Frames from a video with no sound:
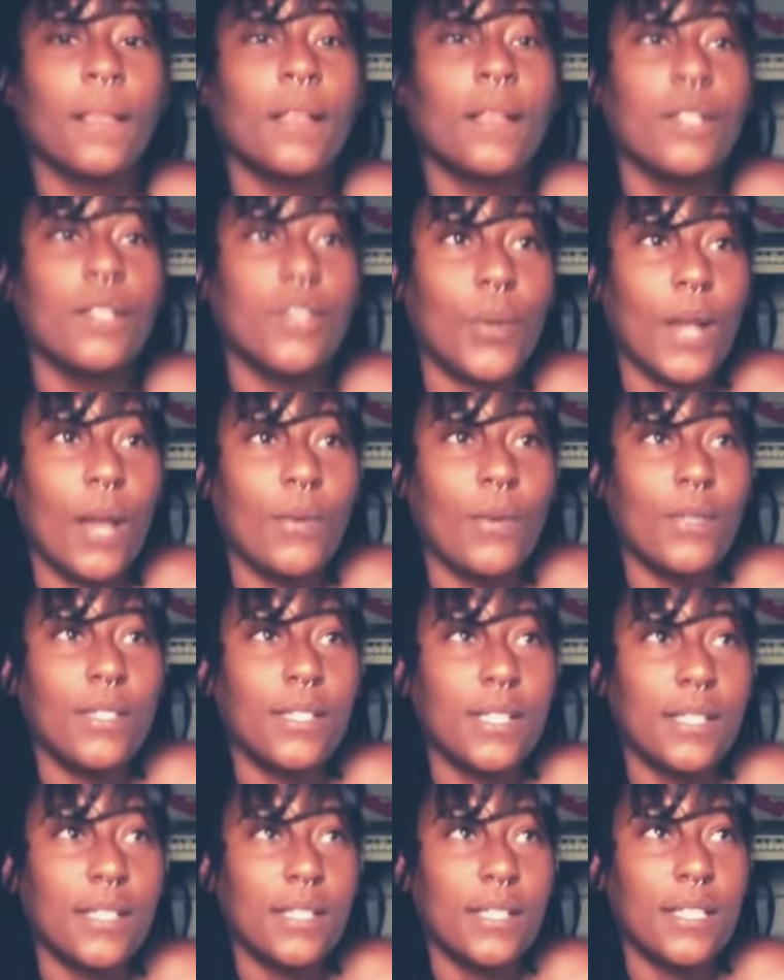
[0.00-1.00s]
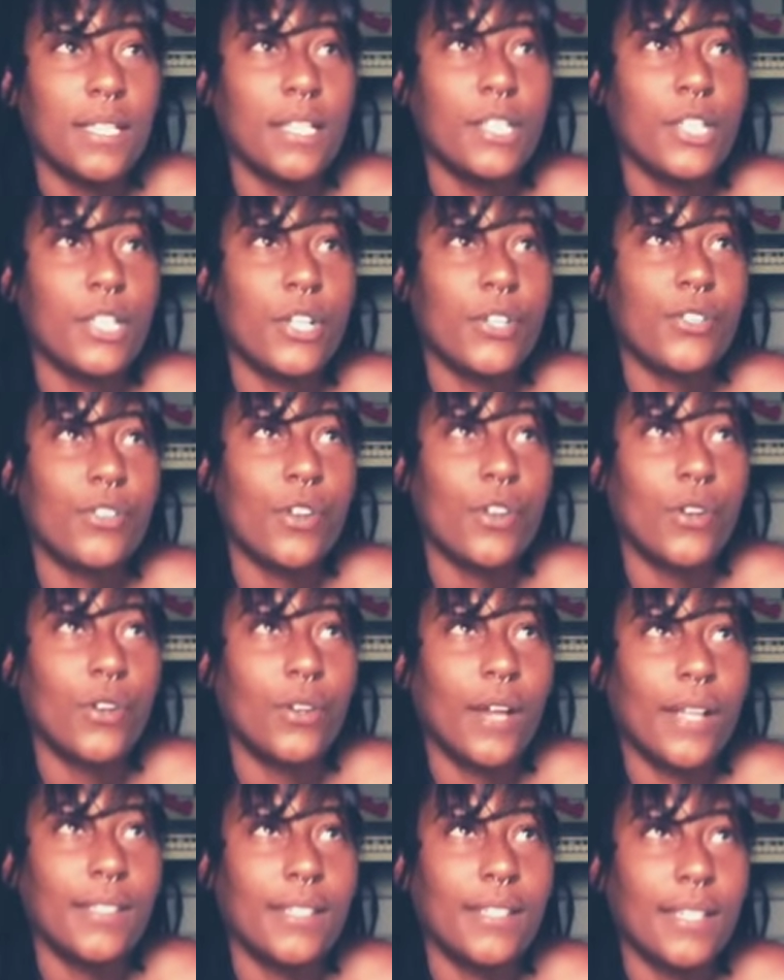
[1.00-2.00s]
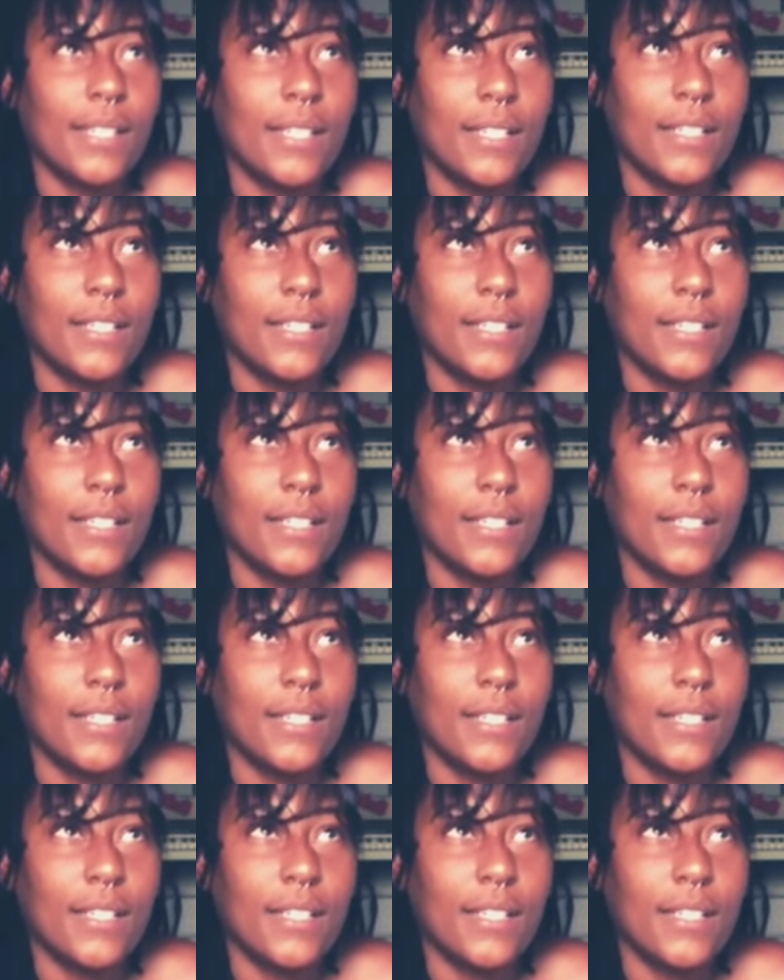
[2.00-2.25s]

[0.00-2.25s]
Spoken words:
So when I was 16 years old, I took